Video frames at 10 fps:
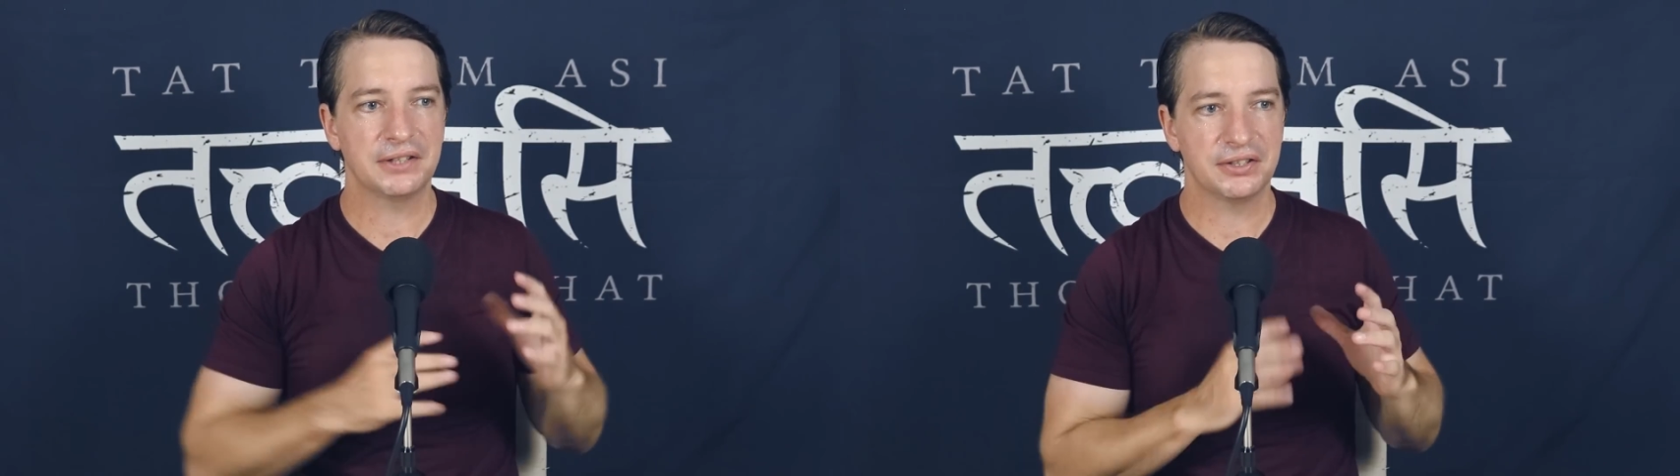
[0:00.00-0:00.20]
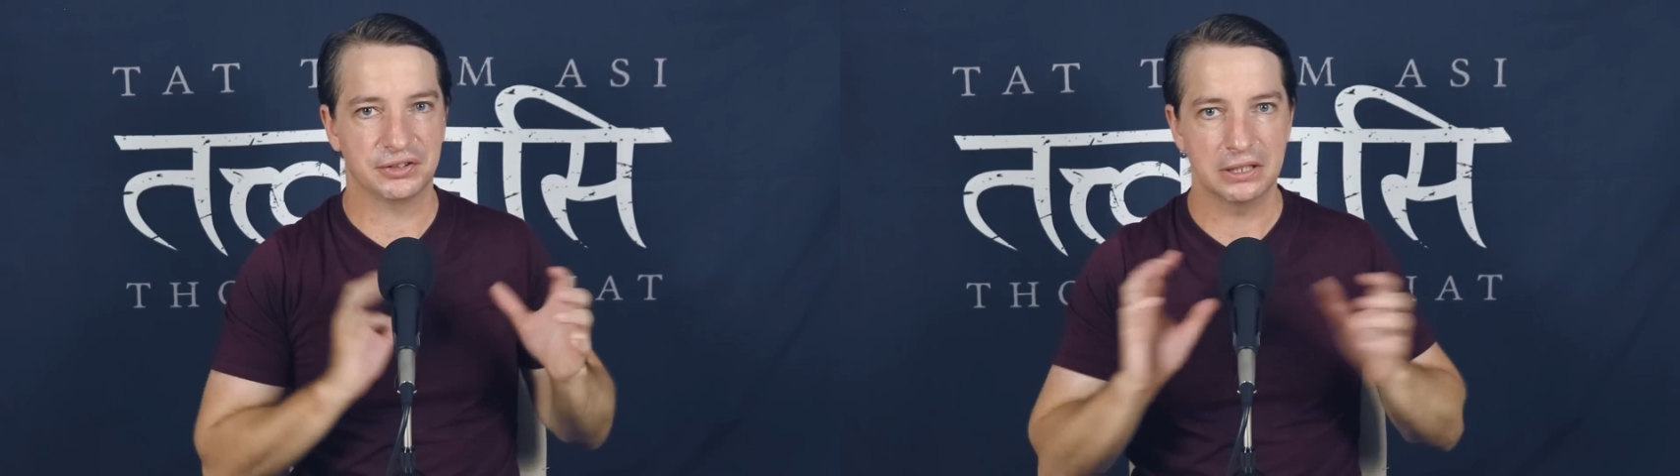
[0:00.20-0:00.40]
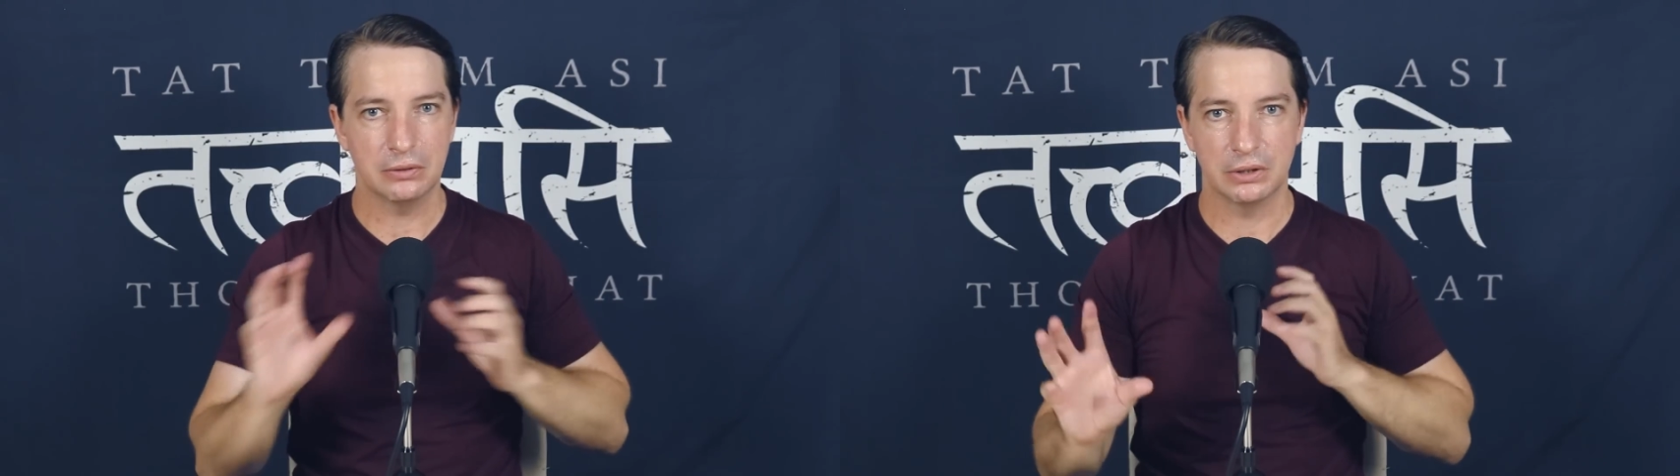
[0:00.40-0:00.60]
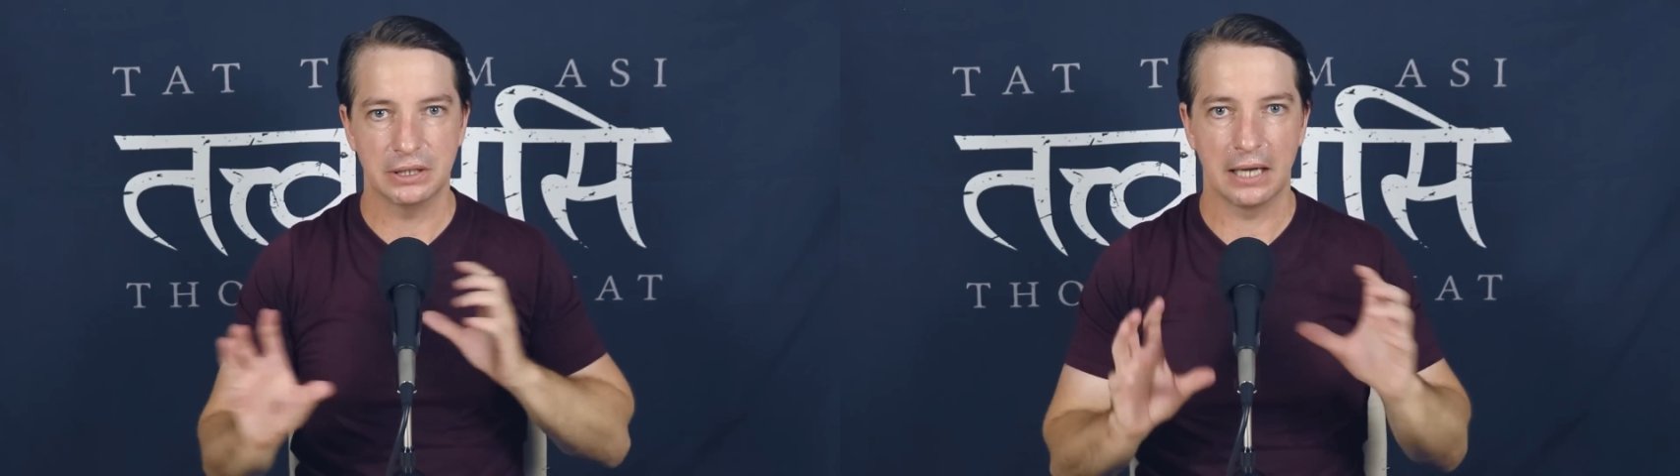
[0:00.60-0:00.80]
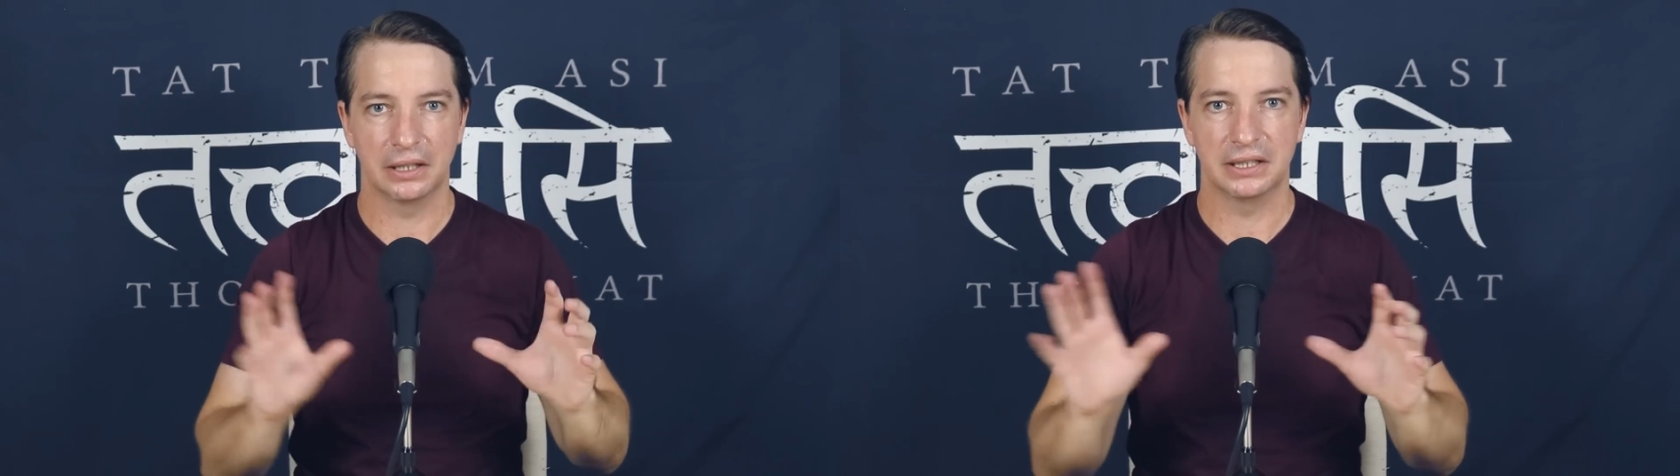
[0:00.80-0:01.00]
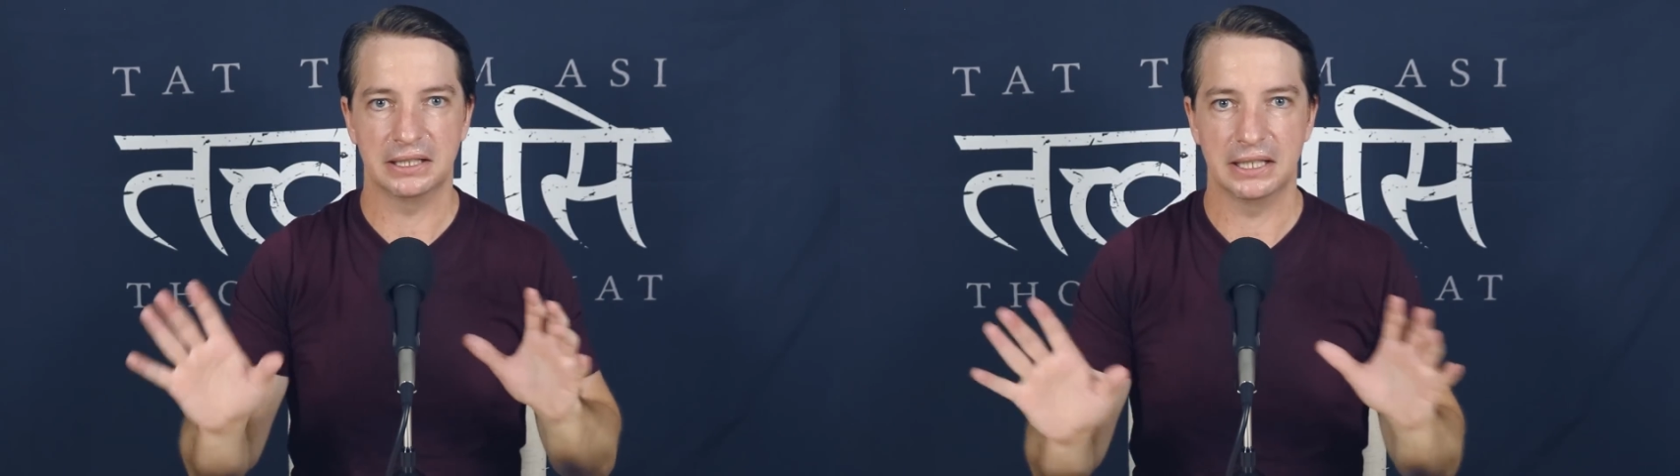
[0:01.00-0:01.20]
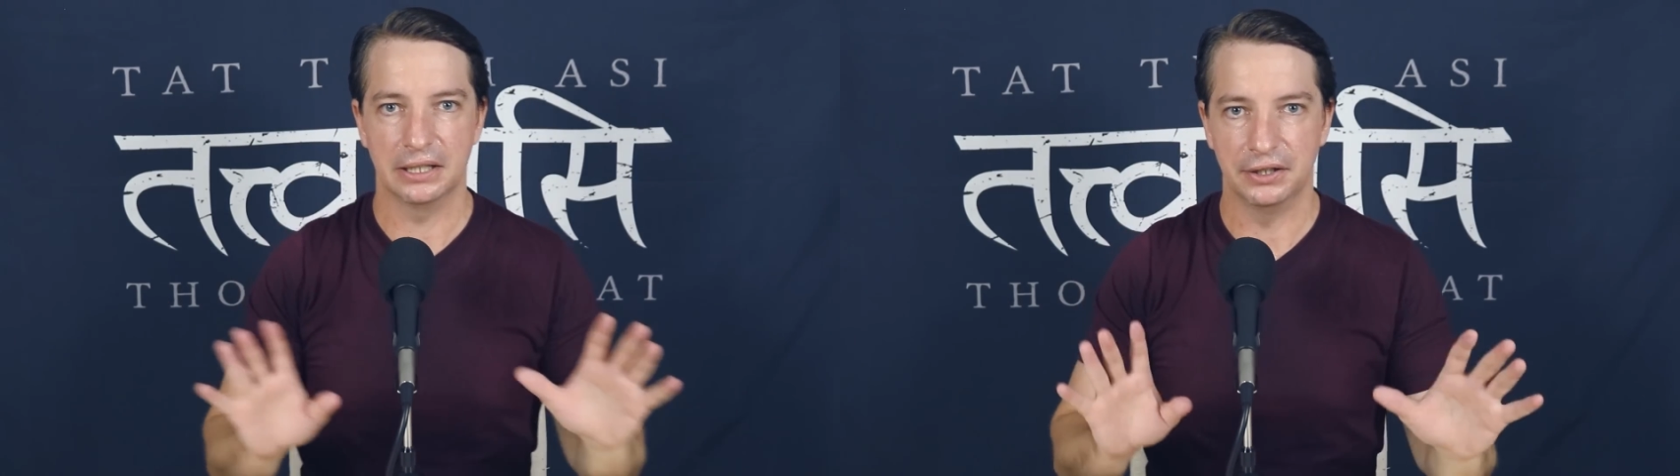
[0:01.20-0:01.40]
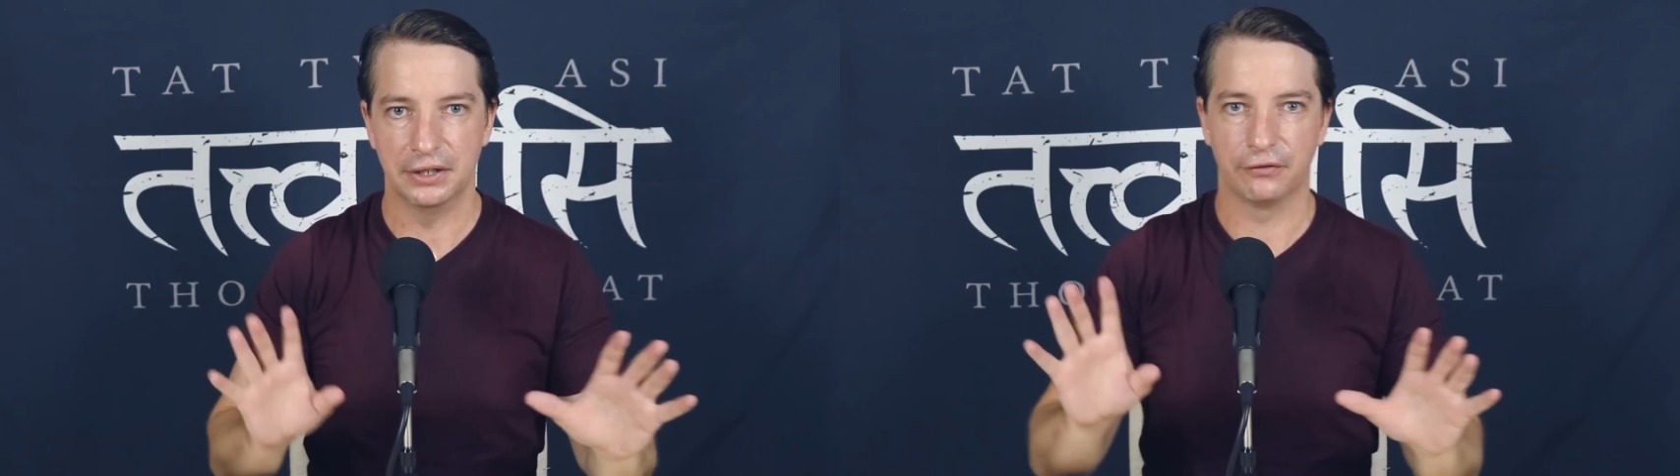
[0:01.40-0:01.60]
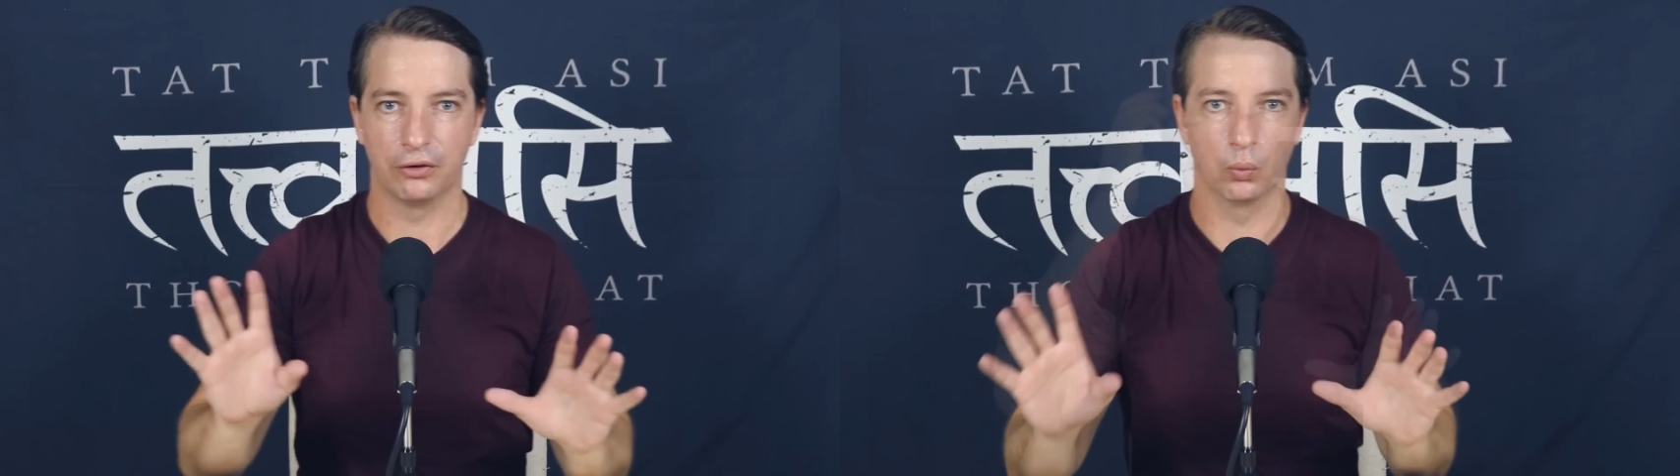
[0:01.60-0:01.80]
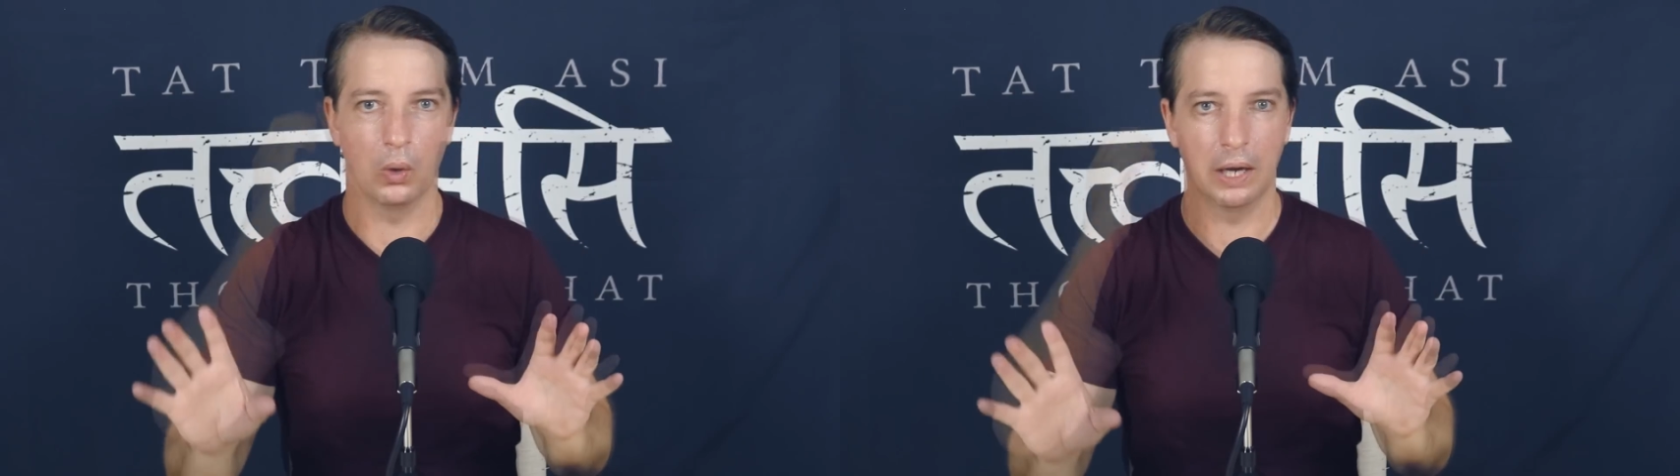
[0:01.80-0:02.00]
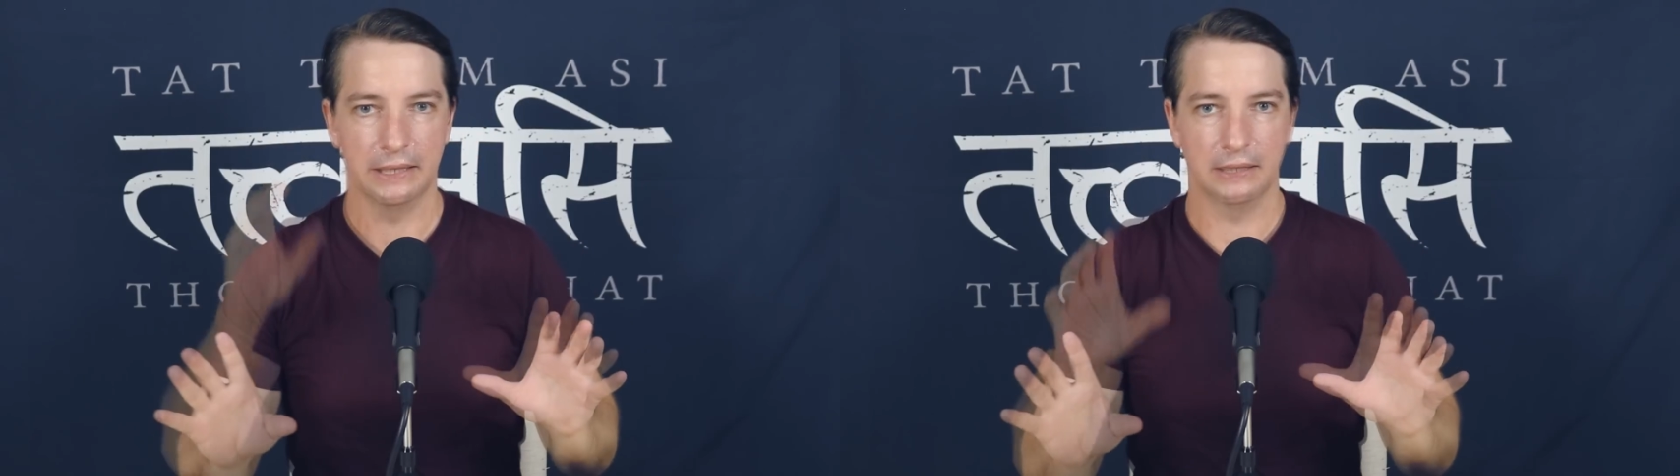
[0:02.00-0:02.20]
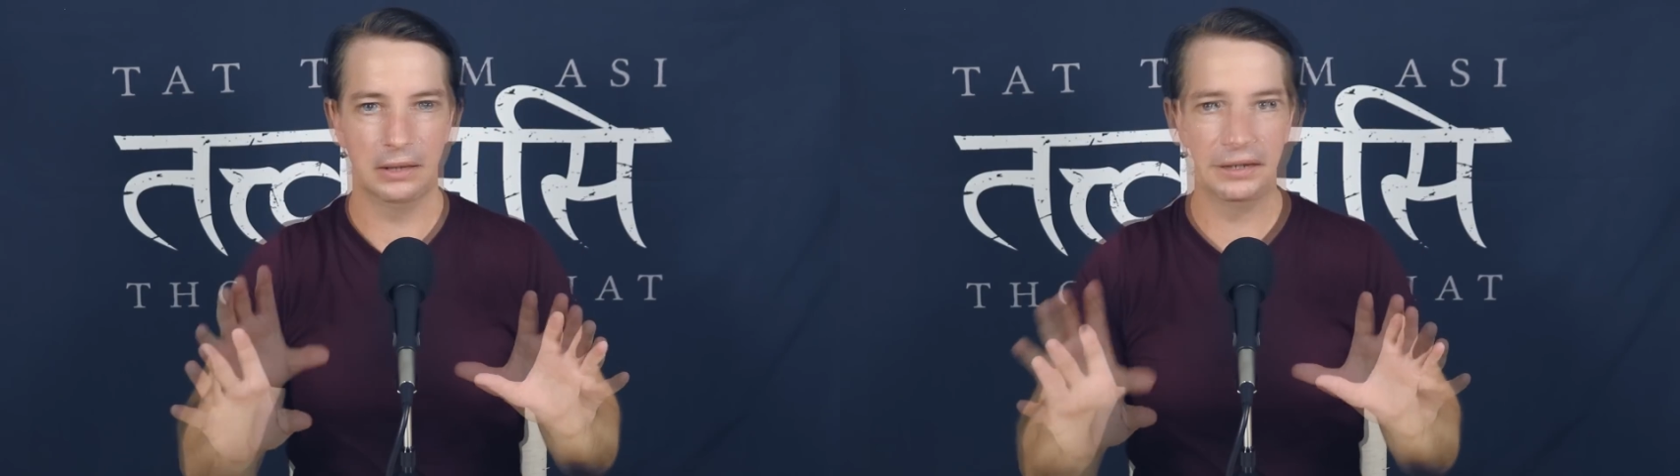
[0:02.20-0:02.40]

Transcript: to see reality in a different way.